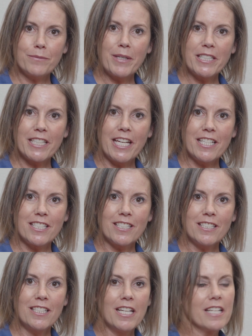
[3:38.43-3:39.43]
the
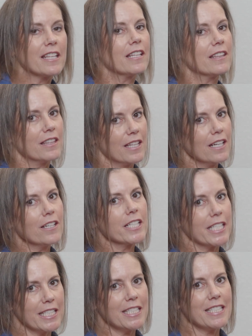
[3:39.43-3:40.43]
medication, that
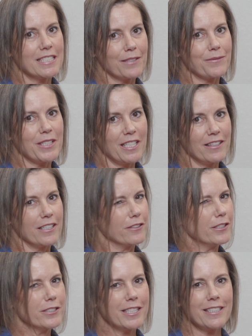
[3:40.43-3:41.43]
they're getting something in there.
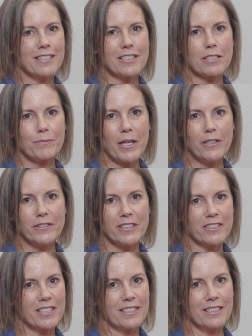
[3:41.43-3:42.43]
Their sense of smell and
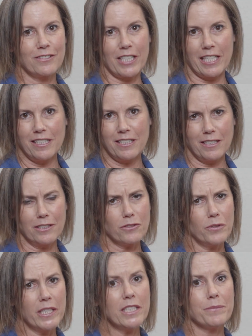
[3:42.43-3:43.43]
their sense of taste is
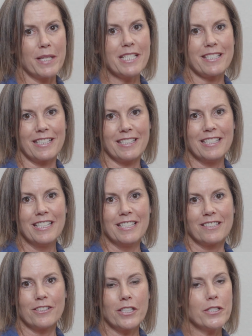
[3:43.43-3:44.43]
quite amazing,
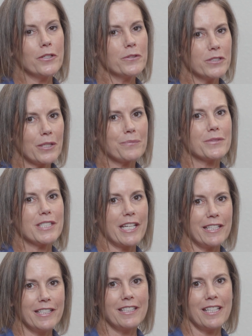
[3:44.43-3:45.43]
so they know something's
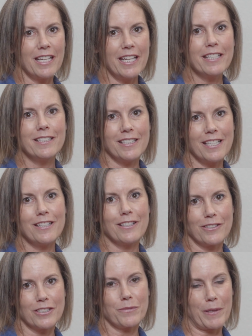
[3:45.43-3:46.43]
hidden in
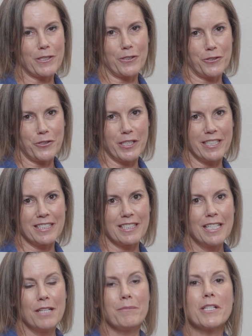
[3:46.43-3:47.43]
those special treats.
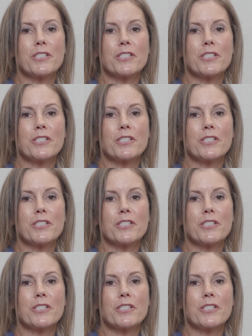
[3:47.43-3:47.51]
Make